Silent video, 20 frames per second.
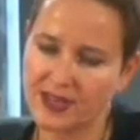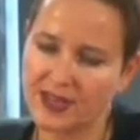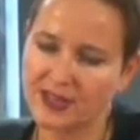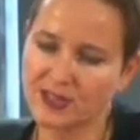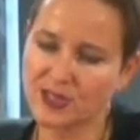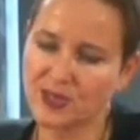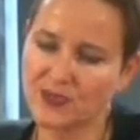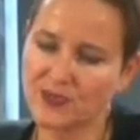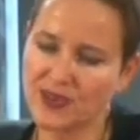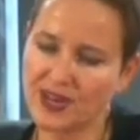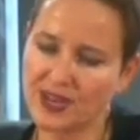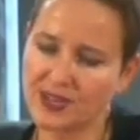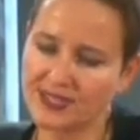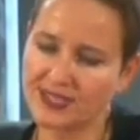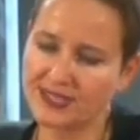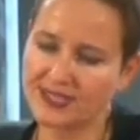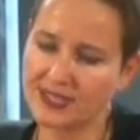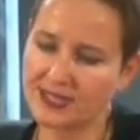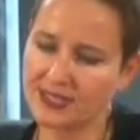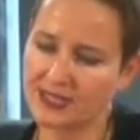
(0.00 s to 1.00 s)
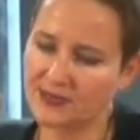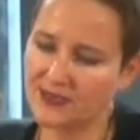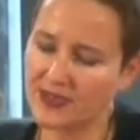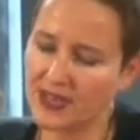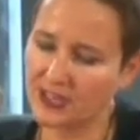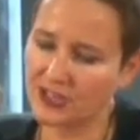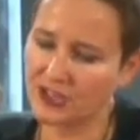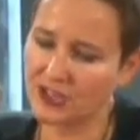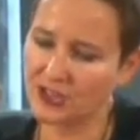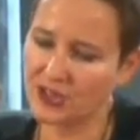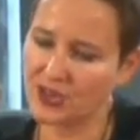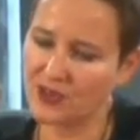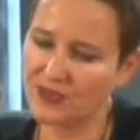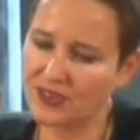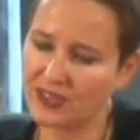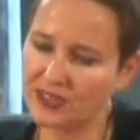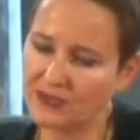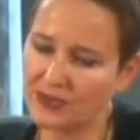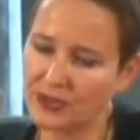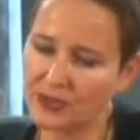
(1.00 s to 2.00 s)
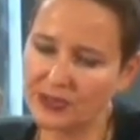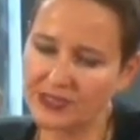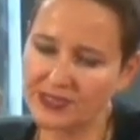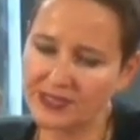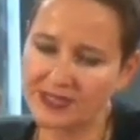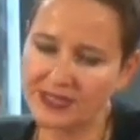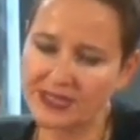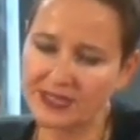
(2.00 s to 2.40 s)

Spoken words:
insofar as the satisfaction of individuals'